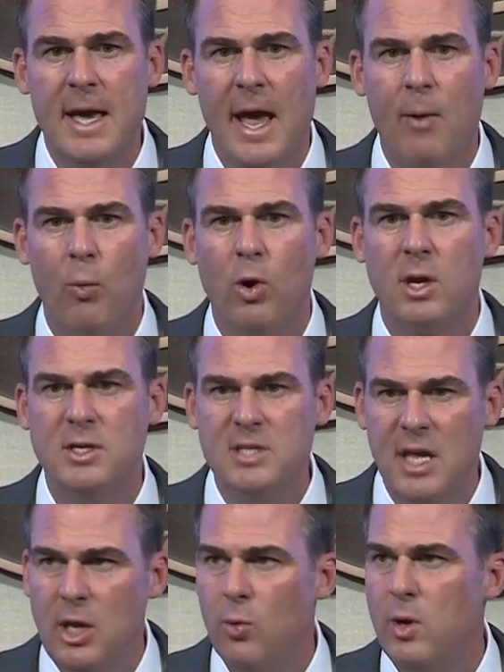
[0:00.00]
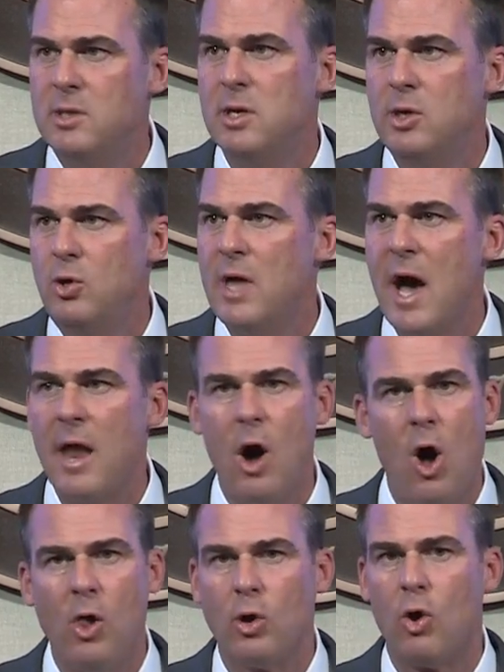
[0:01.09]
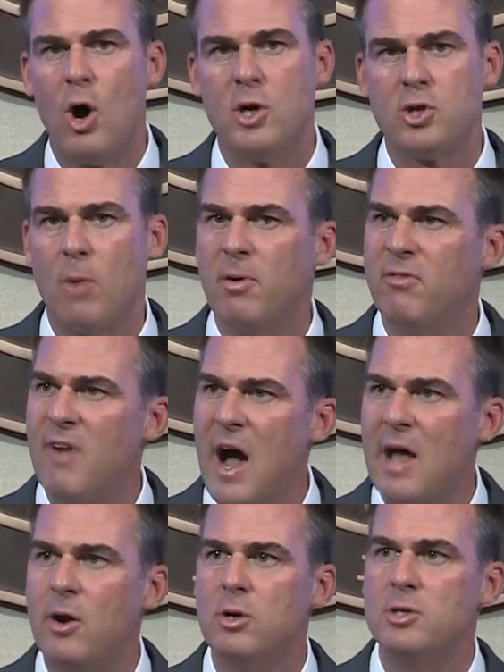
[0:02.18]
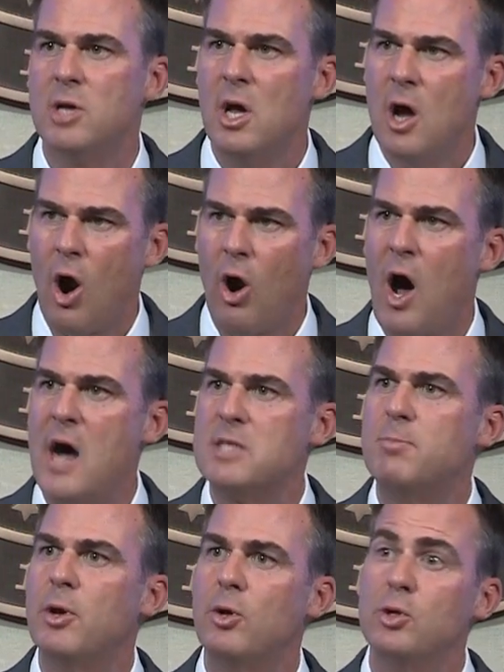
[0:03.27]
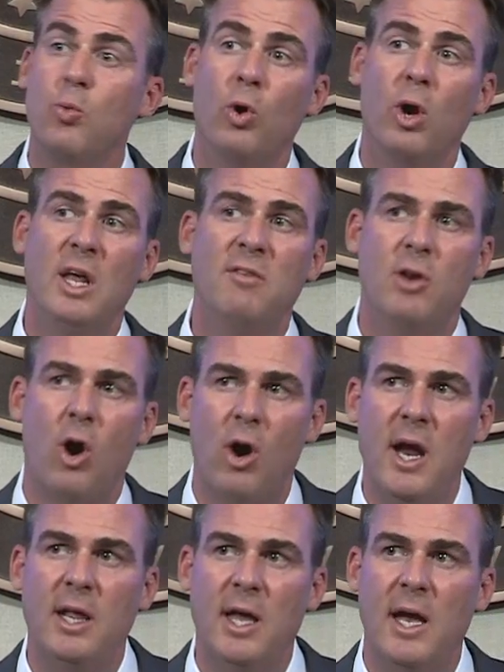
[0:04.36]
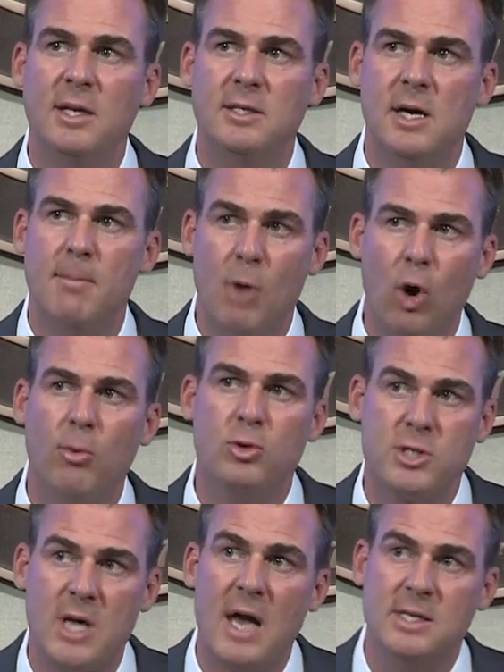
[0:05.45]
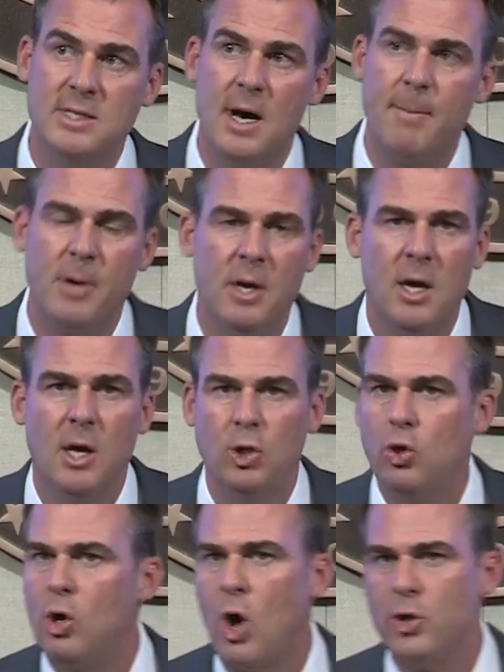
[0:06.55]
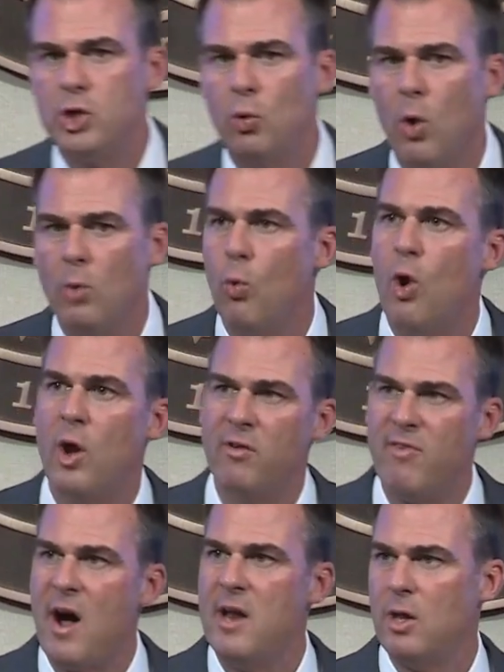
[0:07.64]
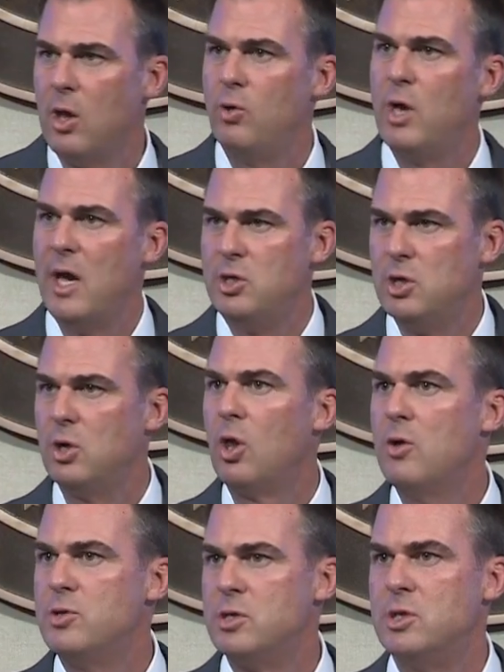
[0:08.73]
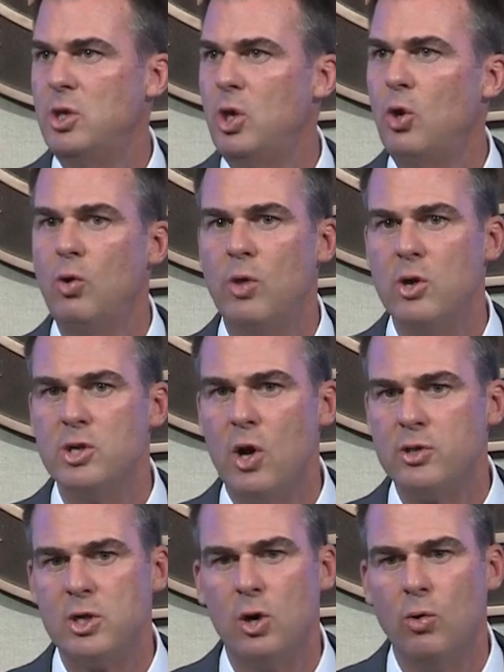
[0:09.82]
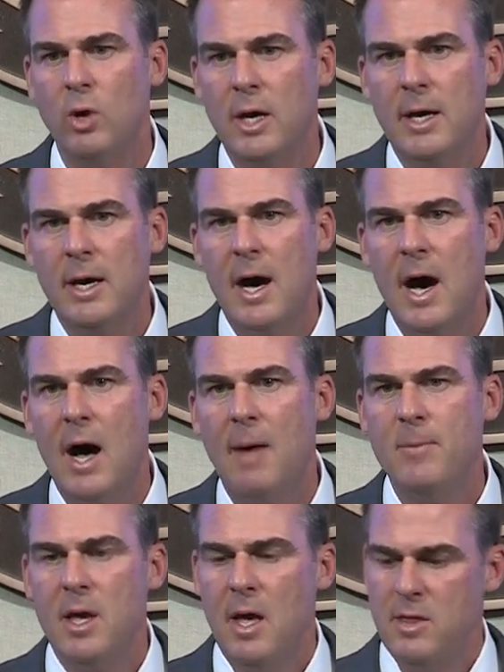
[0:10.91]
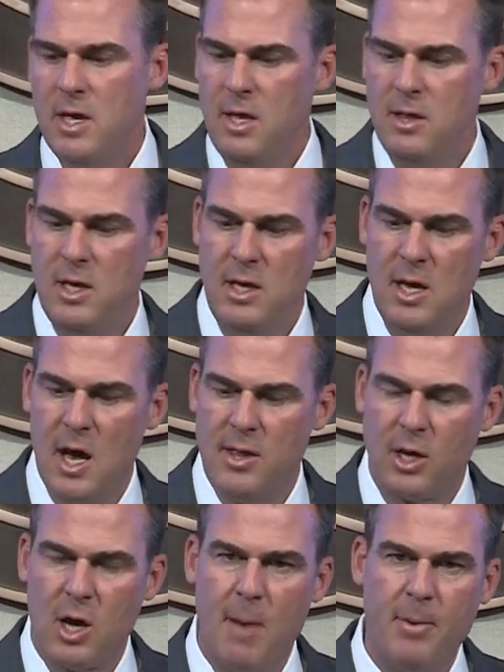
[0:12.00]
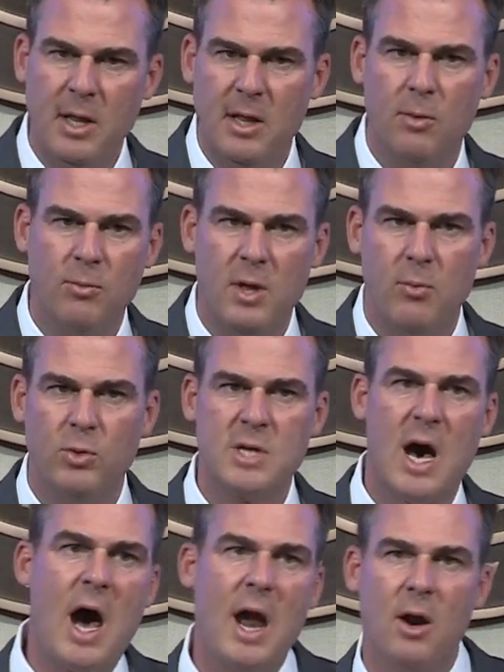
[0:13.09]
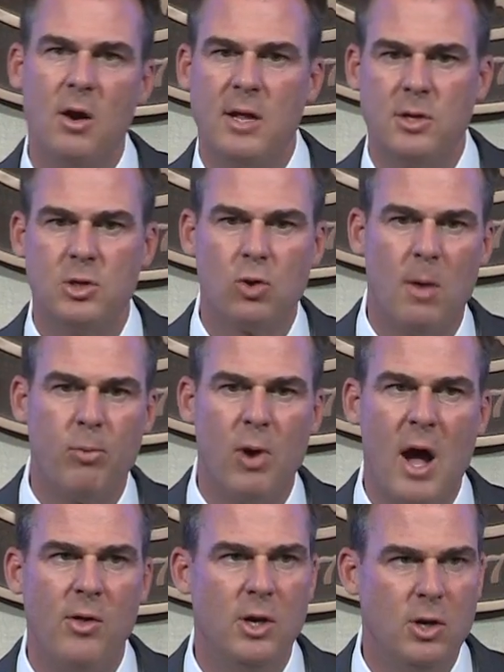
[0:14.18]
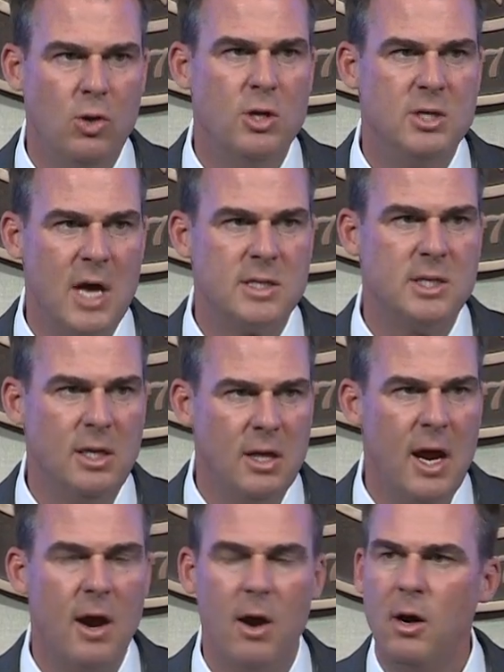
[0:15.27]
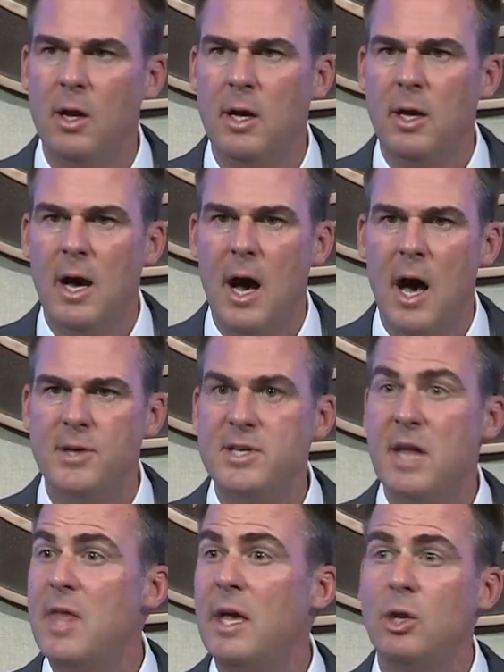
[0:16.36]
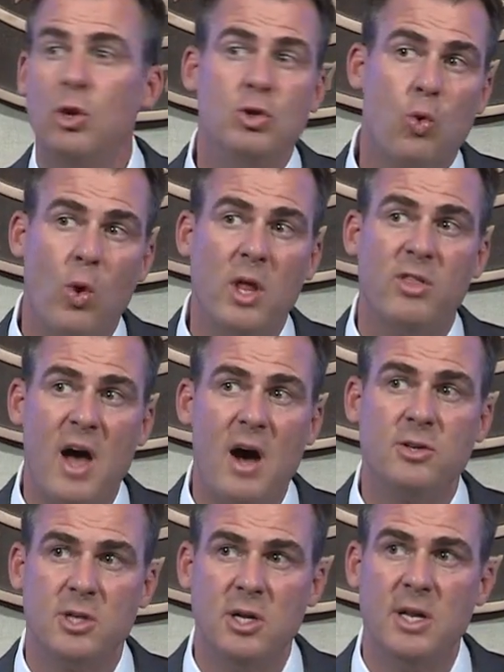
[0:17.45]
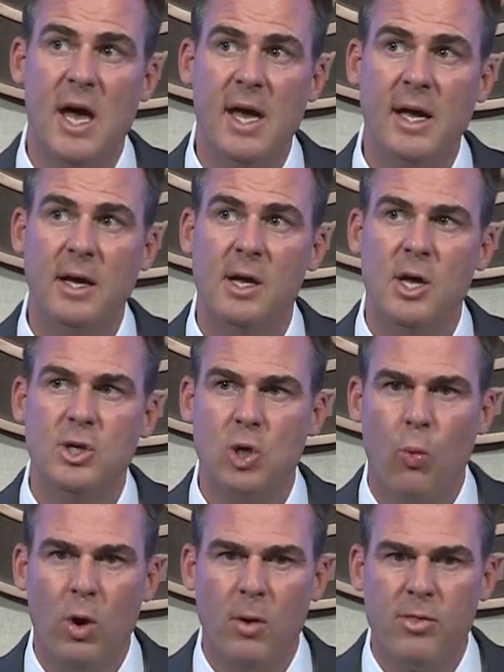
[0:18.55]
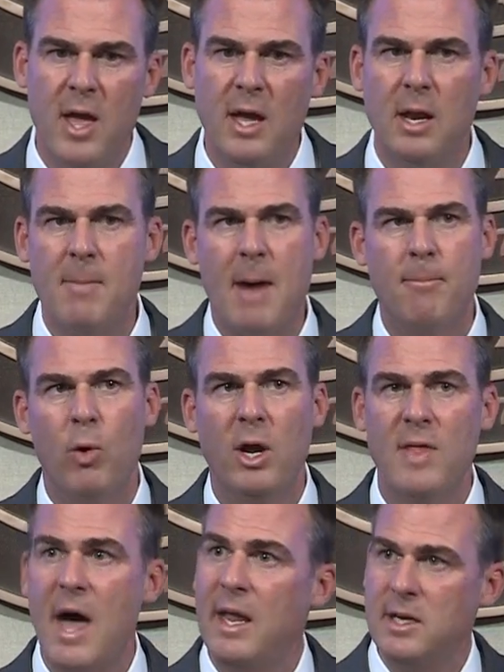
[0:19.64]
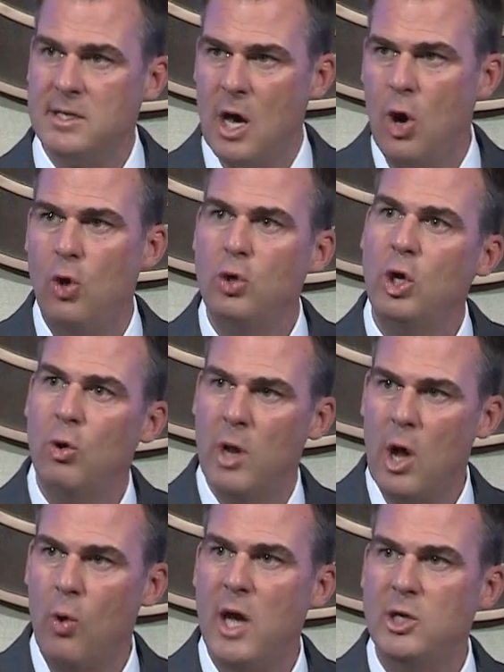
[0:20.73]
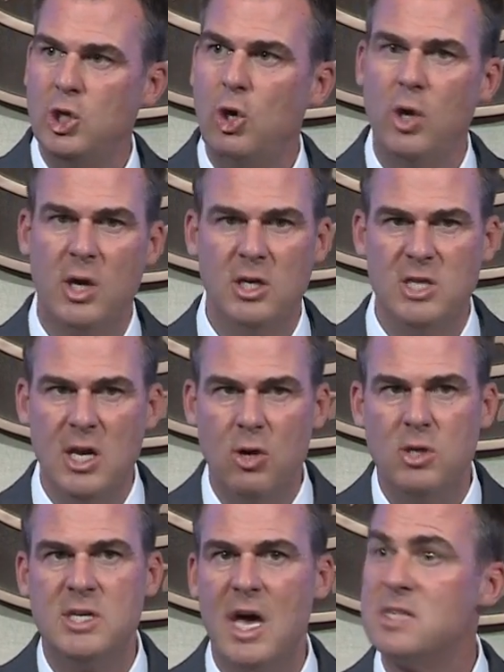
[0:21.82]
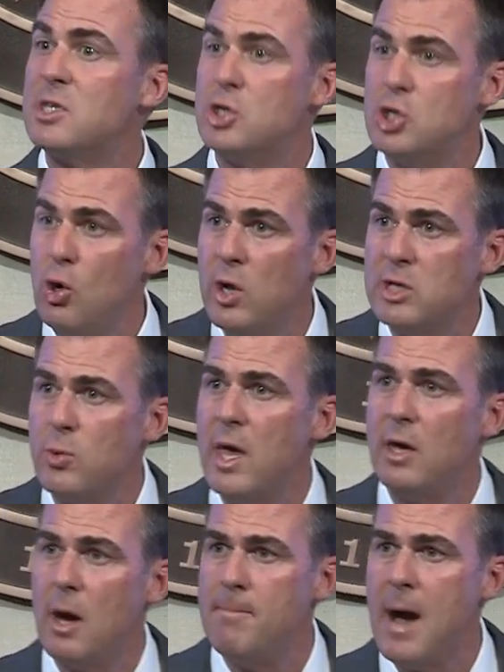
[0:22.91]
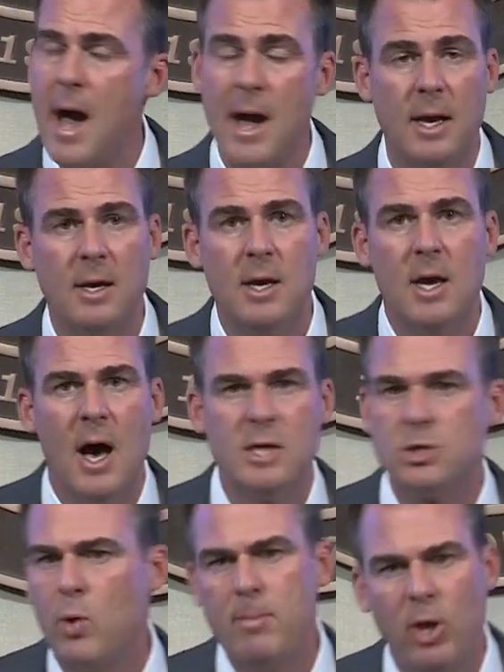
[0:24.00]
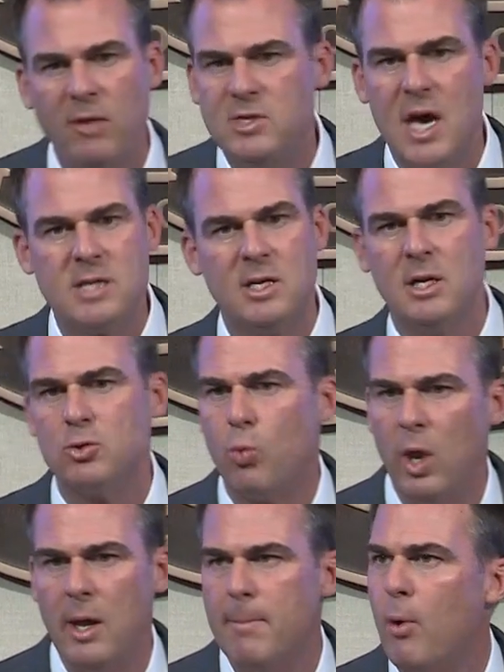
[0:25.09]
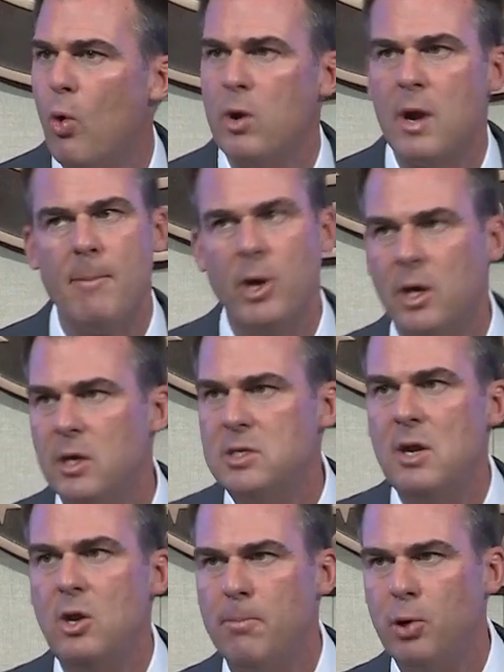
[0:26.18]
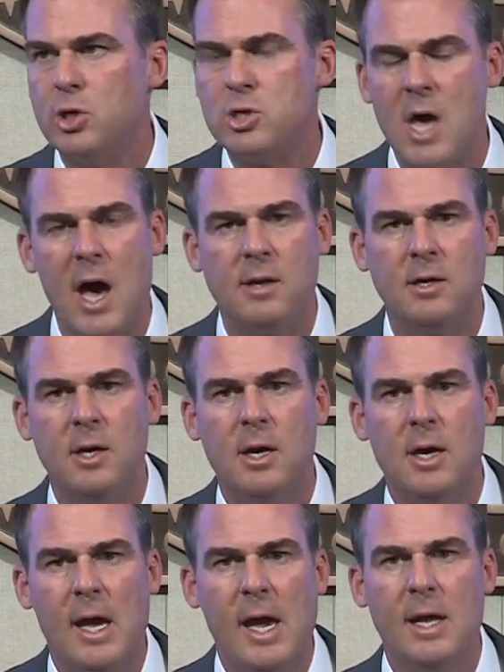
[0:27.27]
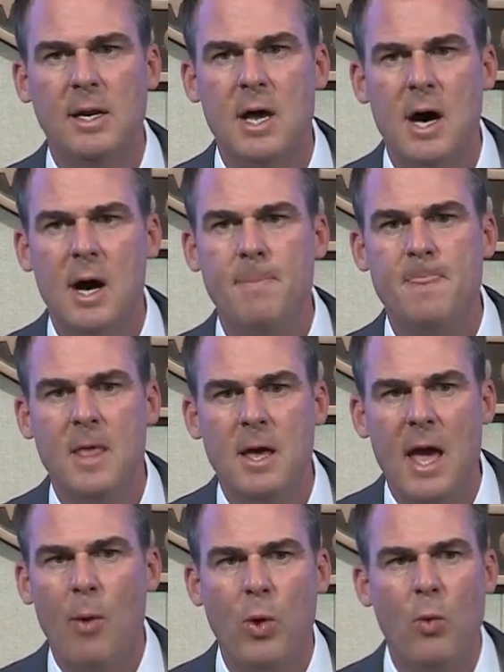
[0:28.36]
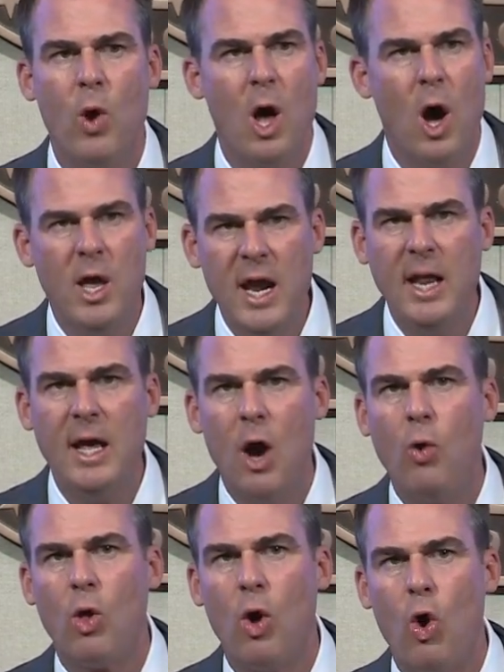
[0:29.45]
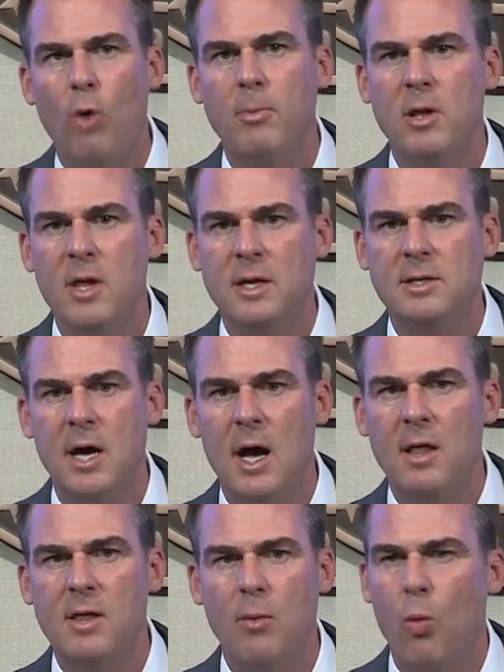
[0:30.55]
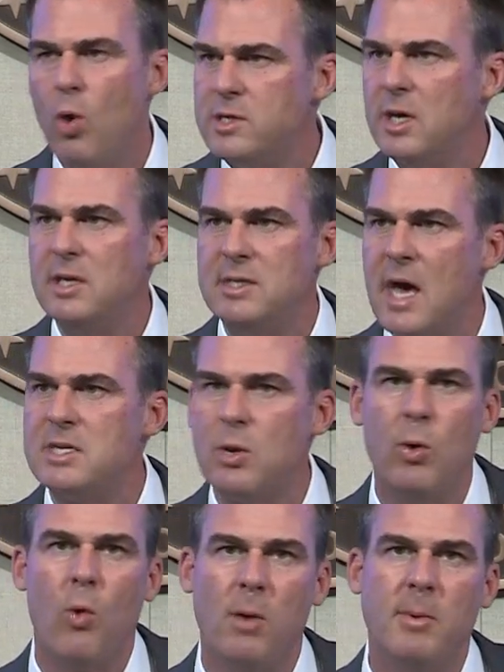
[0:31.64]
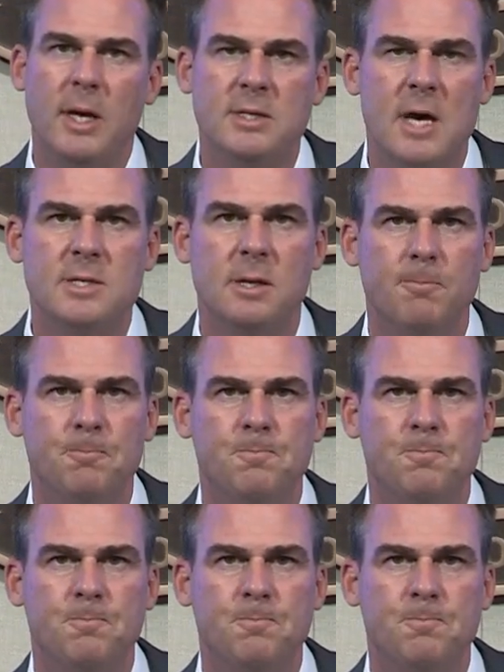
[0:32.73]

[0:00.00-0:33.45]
and we're continuing to do that all across our providers, our hospitals. We're leaving our 88 mobile sites up. You can call 211 and find a location closest to you. There's also the company that was hired at the Trump rally to do the testing there. Said they can do 20,000 a day. So we're thinking about bringing that into OU and OSU to continue to test the students when they come back. So we believe testing is really important. I'm going to continue to push that. And we want any Oklahoman that wants to get tested, we want them to get tested.